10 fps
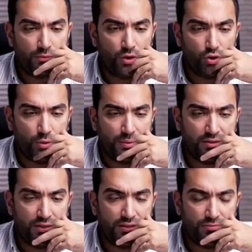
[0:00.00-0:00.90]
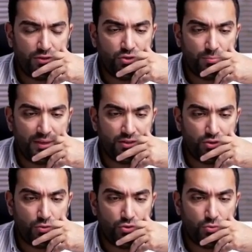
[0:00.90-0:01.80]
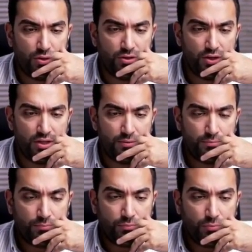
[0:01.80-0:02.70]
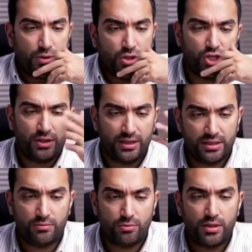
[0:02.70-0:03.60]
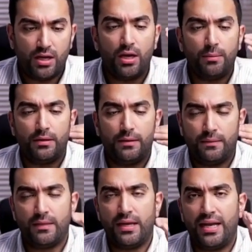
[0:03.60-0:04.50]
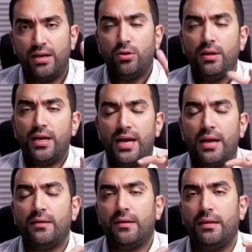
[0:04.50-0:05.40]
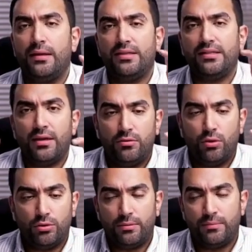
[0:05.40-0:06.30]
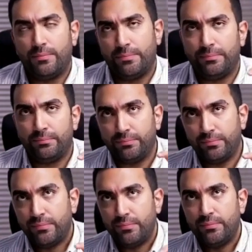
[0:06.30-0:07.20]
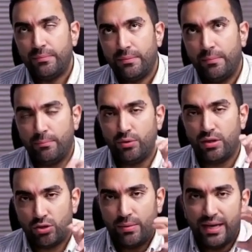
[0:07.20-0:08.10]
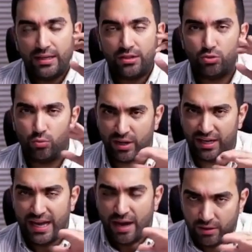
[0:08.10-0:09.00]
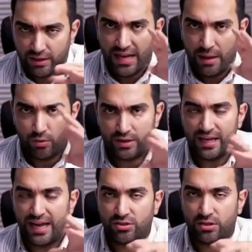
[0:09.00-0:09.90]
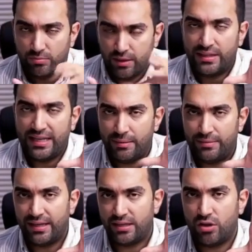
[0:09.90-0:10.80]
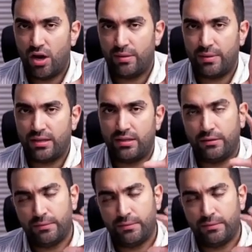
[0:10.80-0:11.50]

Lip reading: about the different domain, don't do it. Regarding if we come and actually have several, put the domain into one account and want to actually run the campaign and talk about it,